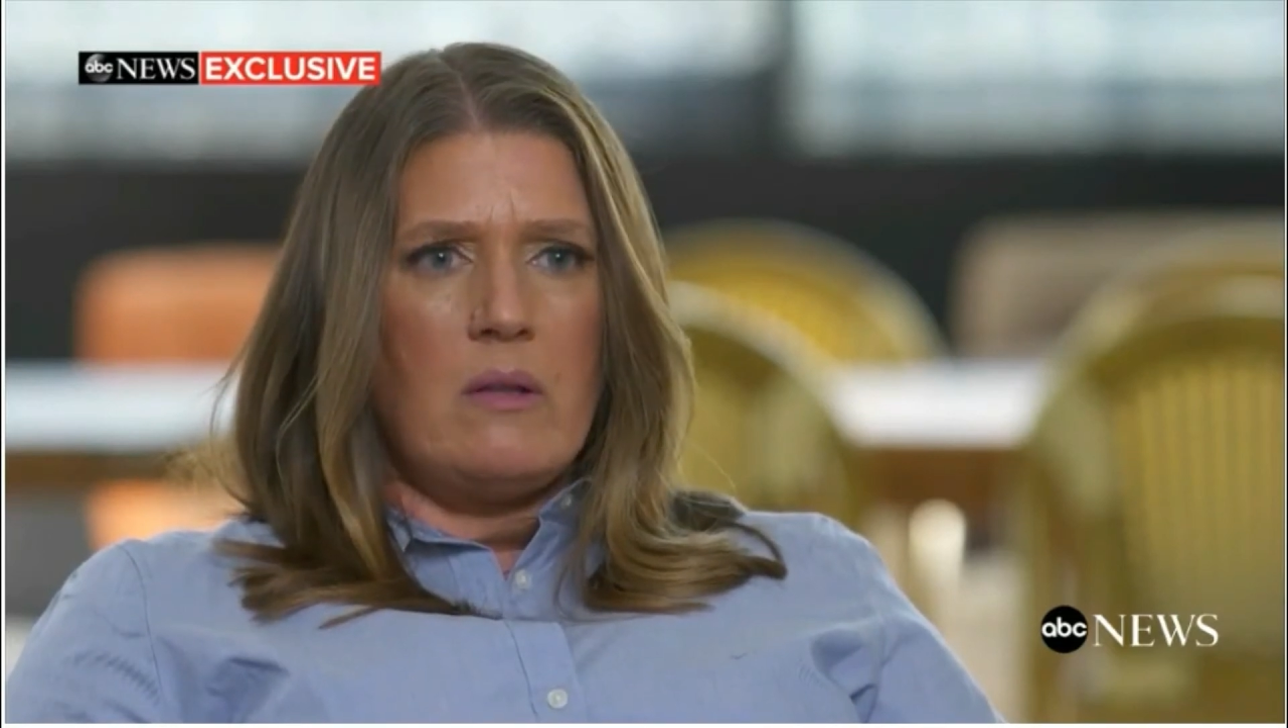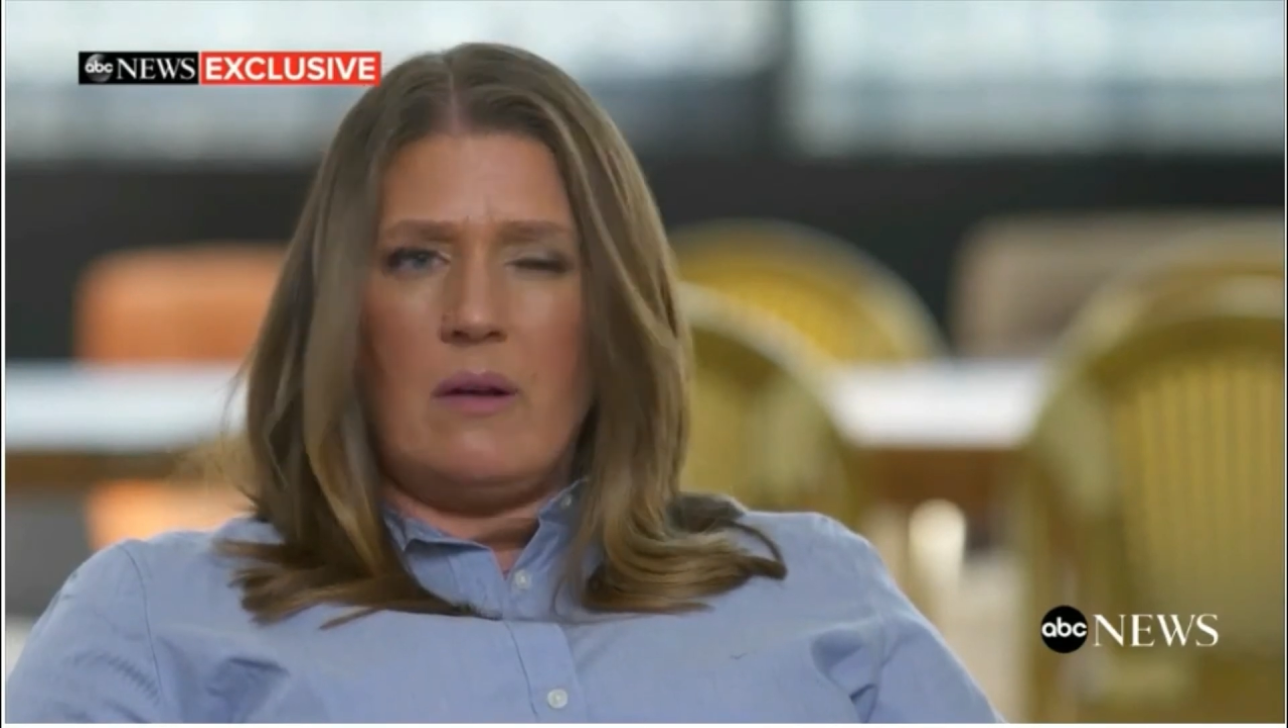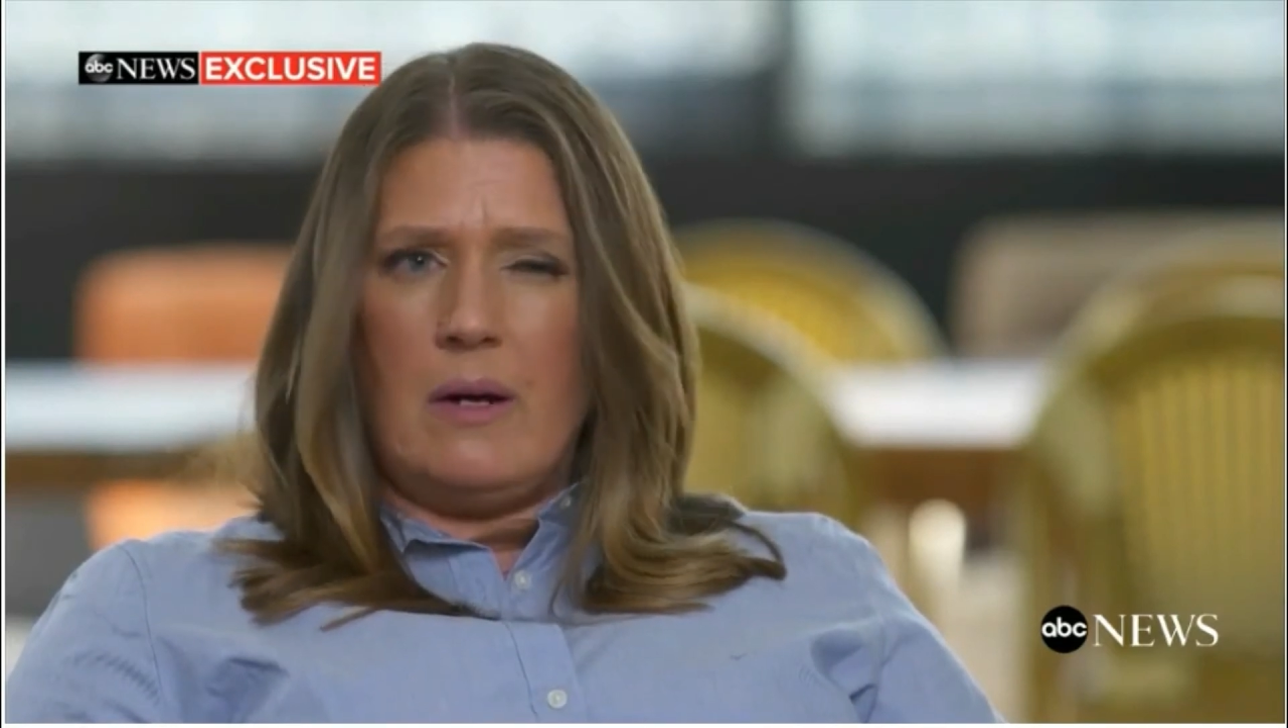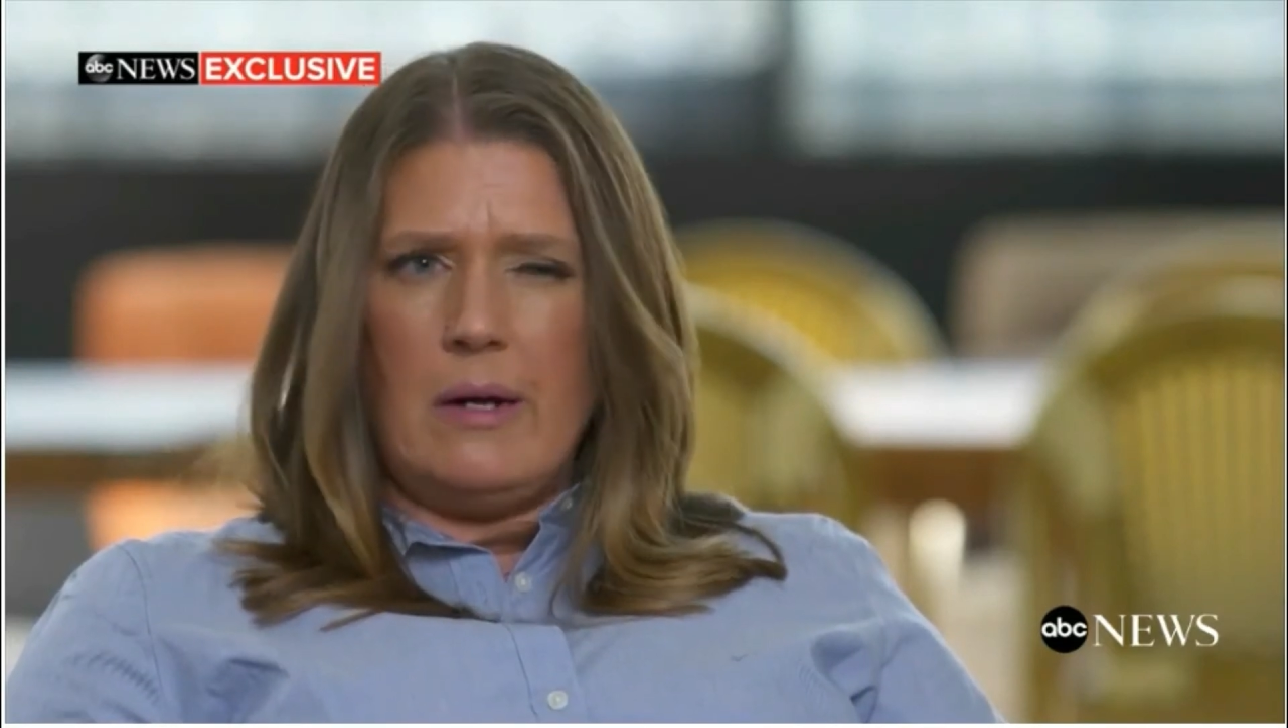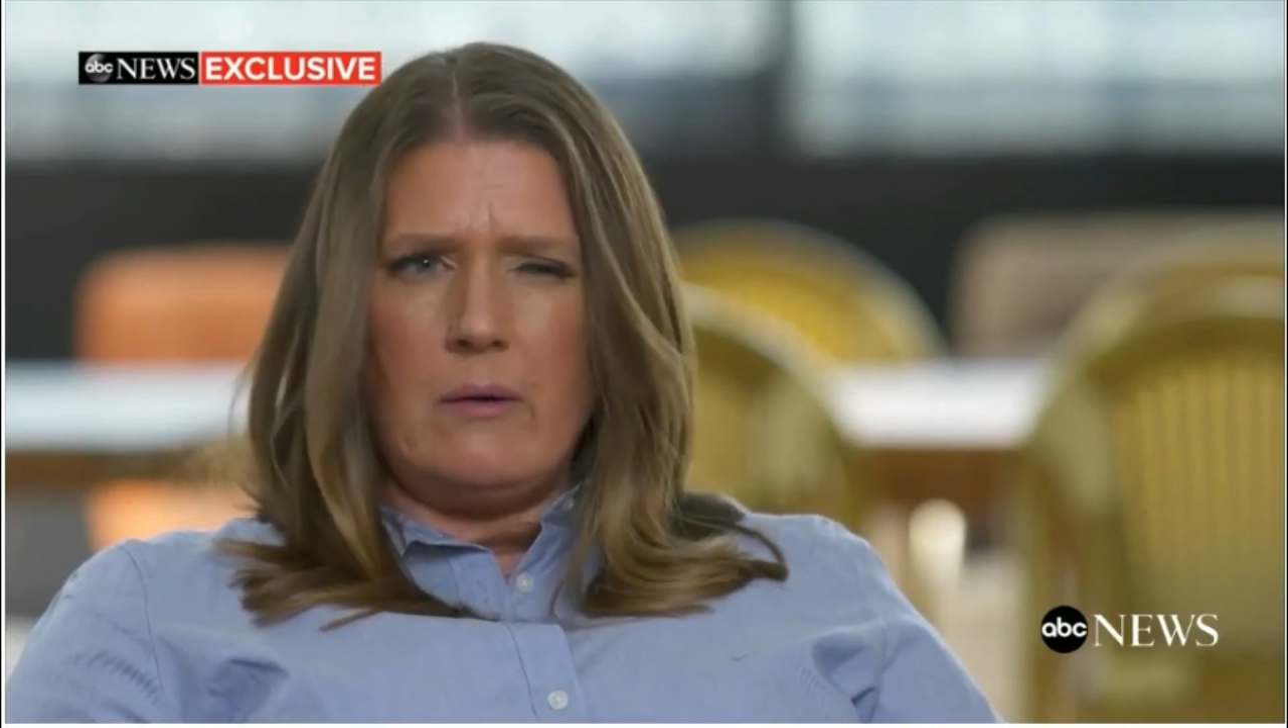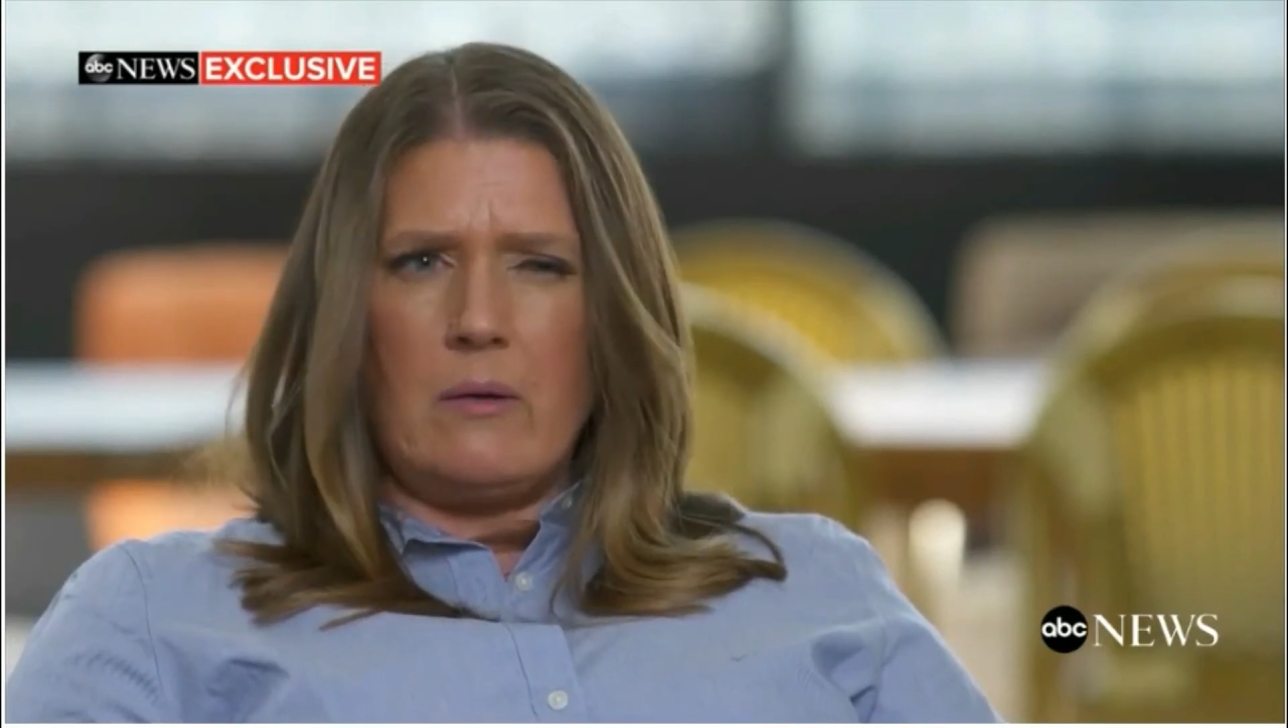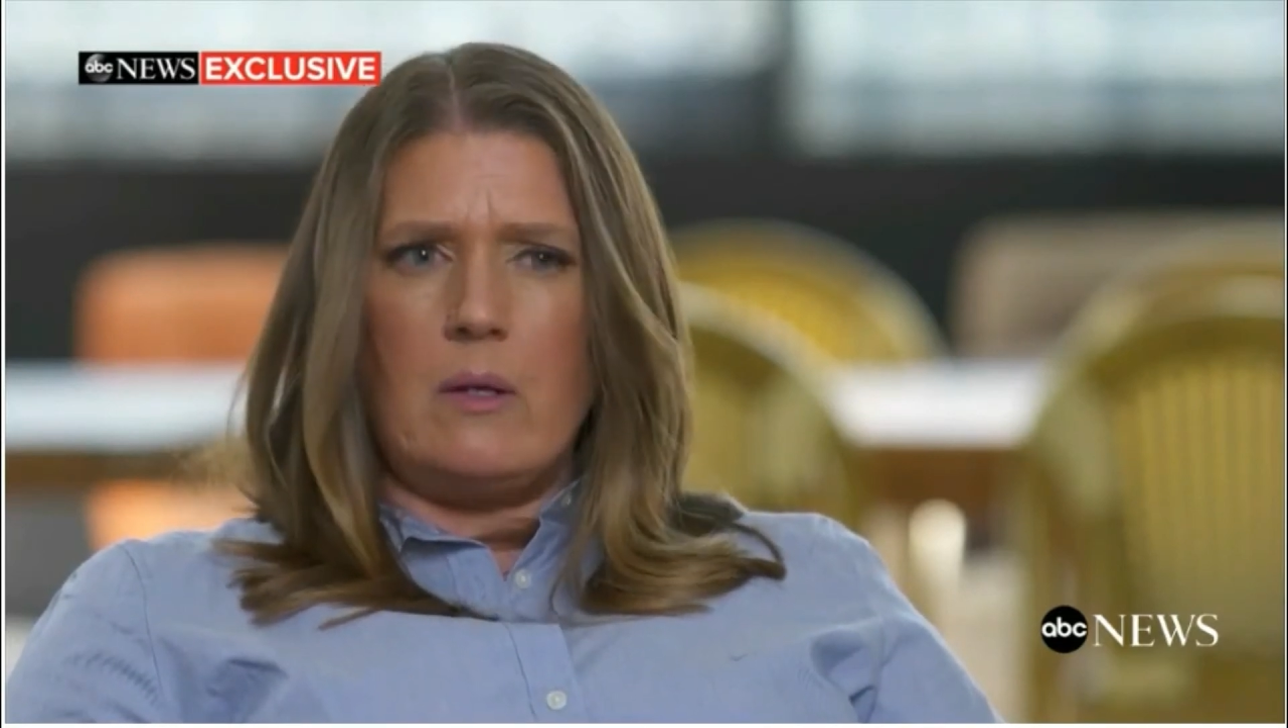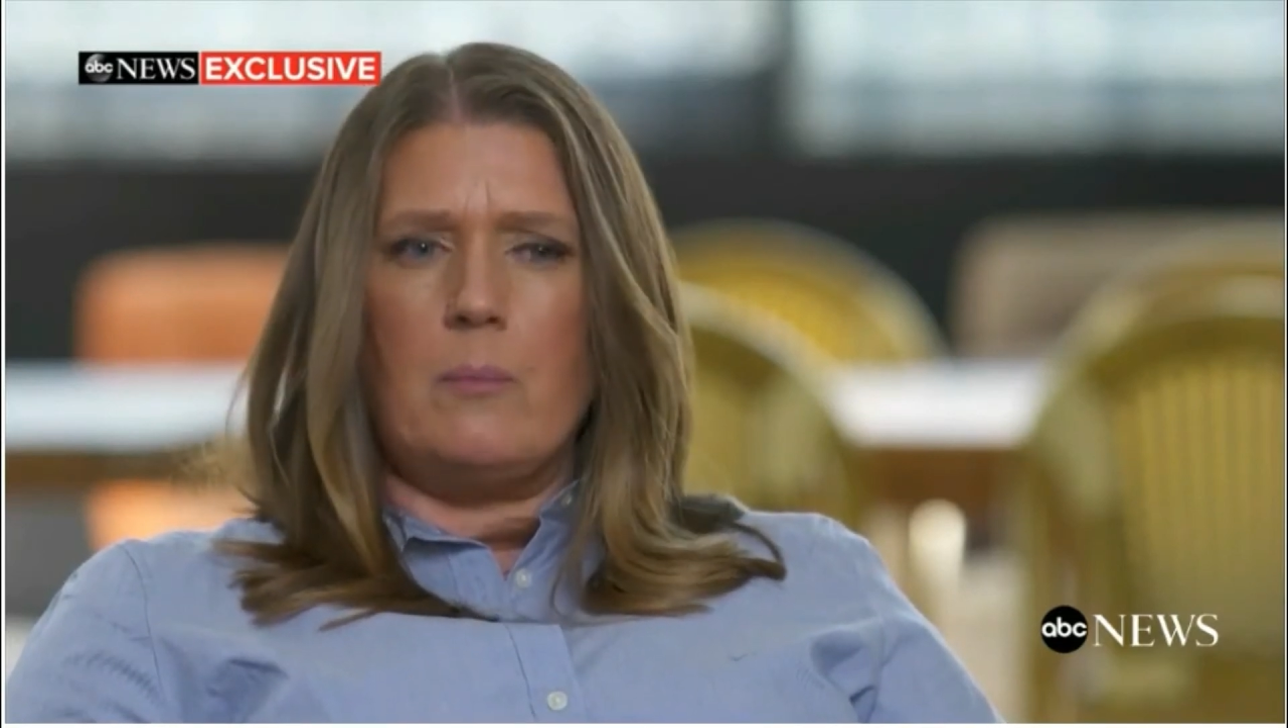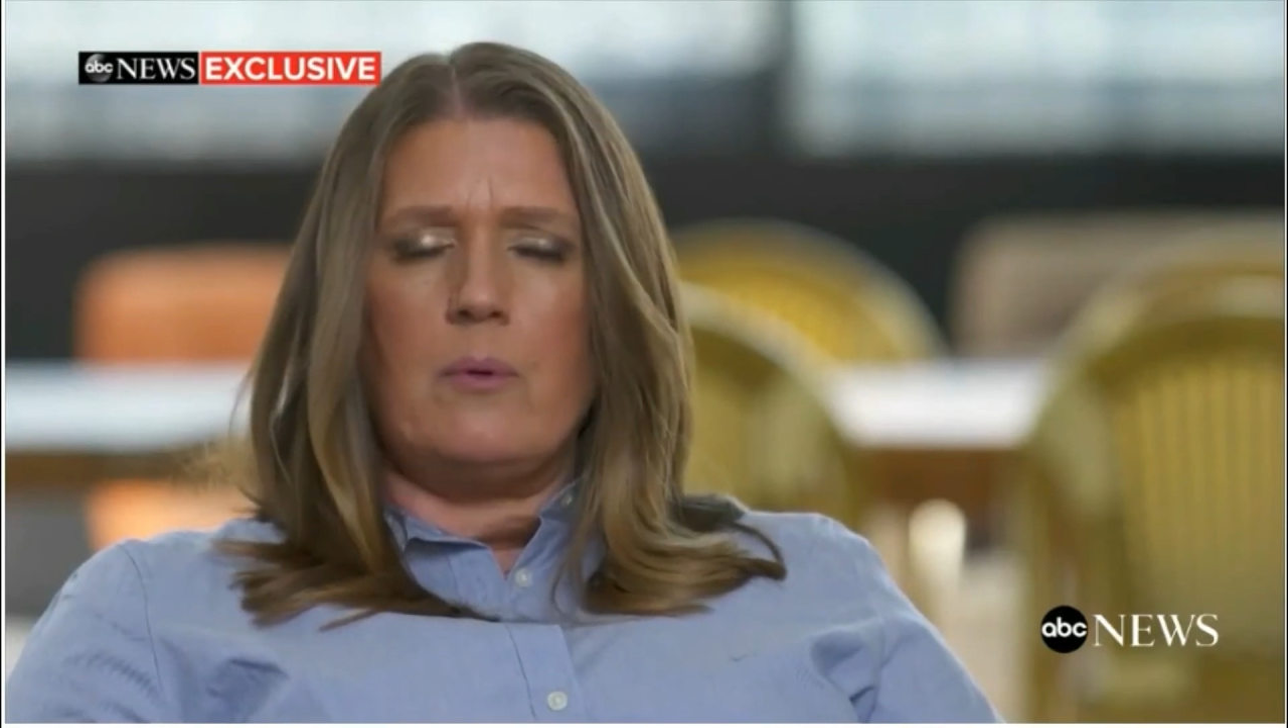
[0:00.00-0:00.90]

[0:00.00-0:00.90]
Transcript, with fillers: entirely